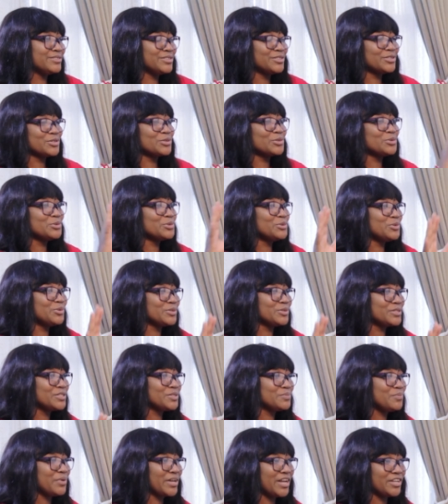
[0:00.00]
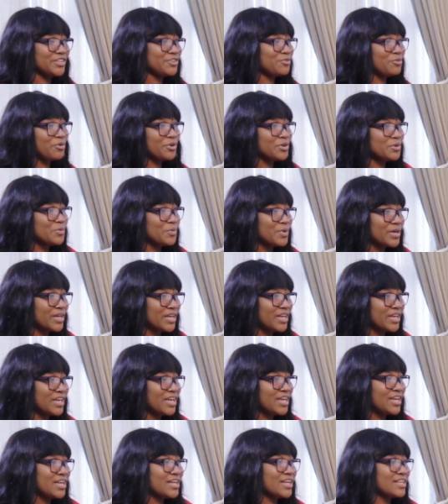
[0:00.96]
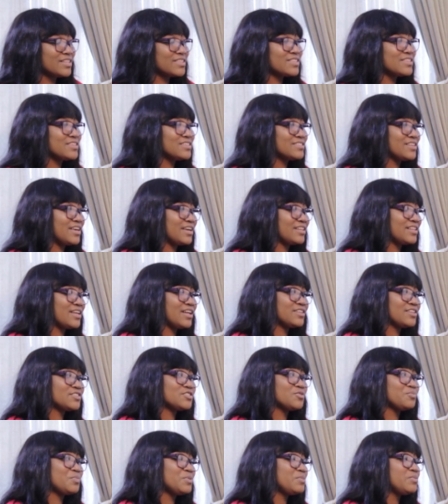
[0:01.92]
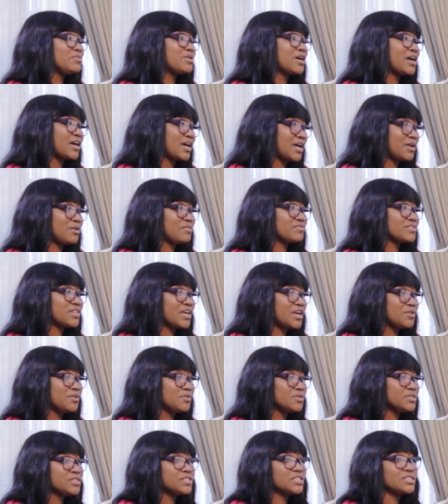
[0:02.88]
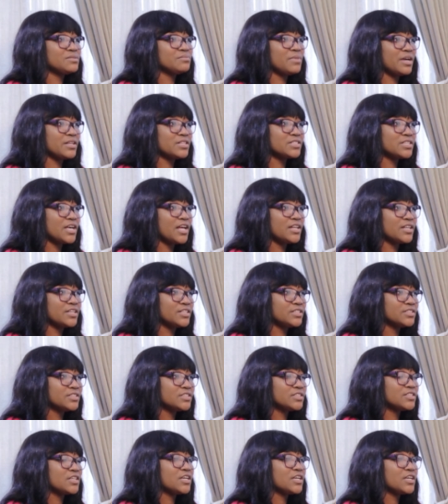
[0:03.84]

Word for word: on the school notice board and then run away and things like that. So people kind of started noticing my talent.